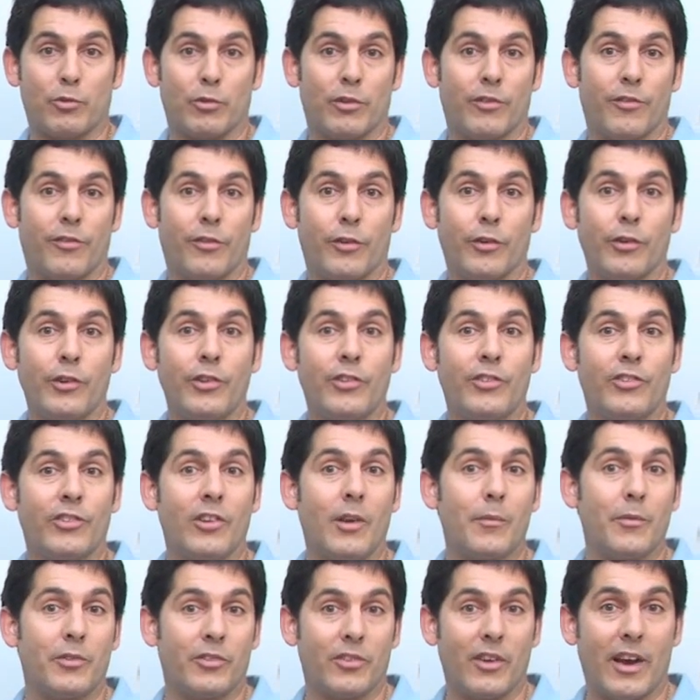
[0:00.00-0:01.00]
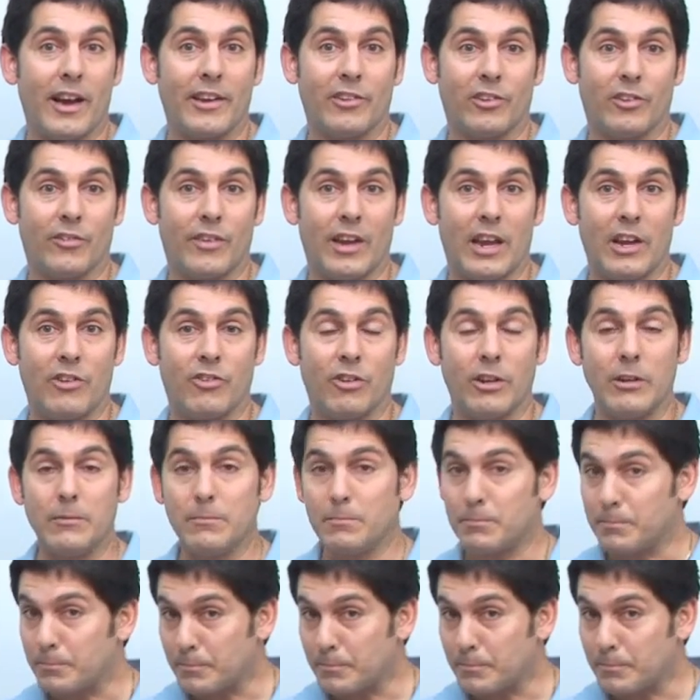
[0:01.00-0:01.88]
reverse some signs of aging,